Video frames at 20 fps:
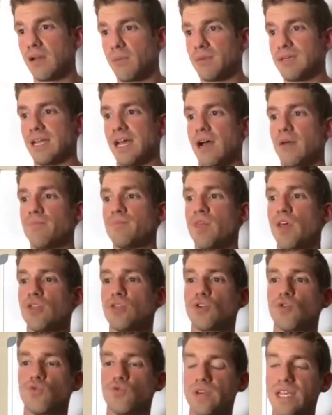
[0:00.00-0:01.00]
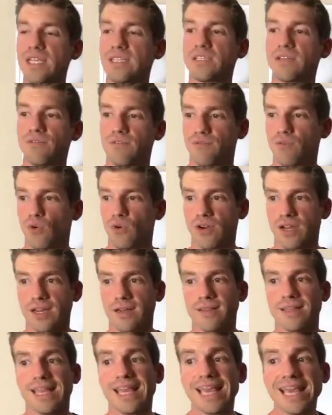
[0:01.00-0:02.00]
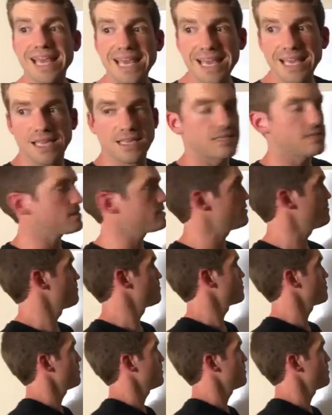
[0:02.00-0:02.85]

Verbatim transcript: up and down. The reason for it is